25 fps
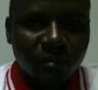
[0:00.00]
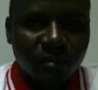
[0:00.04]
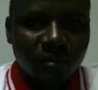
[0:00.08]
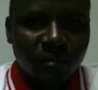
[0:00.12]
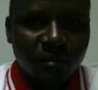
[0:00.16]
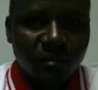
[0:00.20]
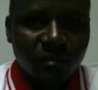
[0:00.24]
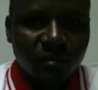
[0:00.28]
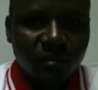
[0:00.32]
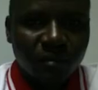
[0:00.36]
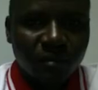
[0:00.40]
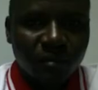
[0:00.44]

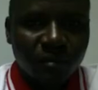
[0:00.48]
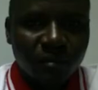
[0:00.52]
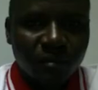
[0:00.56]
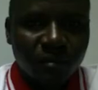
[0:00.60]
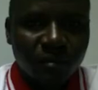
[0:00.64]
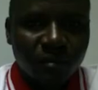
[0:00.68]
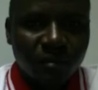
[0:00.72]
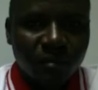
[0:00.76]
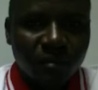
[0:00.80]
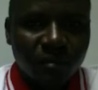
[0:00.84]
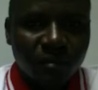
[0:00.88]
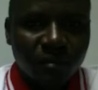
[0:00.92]

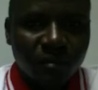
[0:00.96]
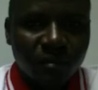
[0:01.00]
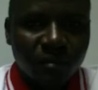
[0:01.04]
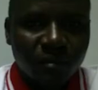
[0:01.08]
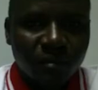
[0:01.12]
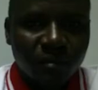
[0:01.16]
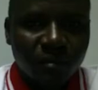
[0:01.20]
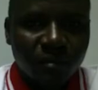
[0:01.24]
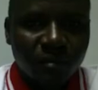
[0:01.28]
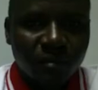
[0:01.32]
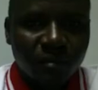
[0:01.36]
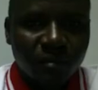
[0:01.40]

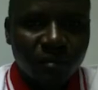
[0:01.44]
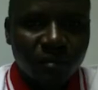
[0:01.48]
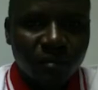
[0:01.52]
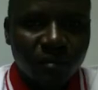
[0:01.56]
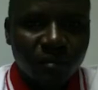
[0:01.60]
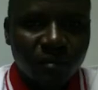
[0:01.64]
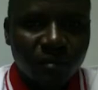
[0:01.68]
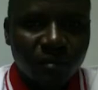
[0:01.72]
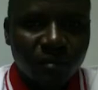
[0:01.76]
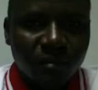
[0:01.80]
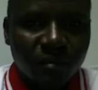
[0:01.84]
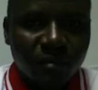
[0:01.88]

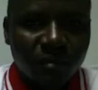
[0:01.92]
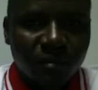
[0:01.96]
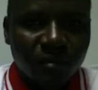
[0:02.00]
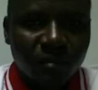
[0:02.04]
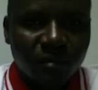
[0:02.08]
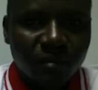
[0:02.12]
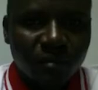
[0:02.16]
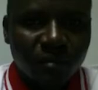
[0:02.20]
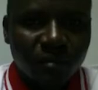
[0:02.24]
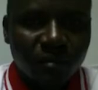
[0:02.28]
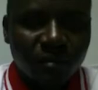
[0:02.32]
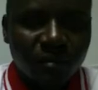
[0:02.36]

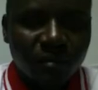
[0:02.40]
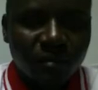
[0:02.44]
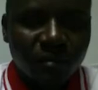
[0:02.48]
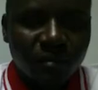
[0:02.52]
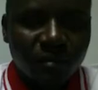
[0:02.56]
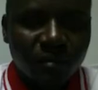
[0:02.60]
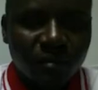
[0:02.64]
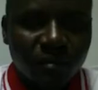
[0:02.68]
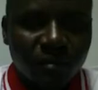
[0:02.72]
The person shown says nothing.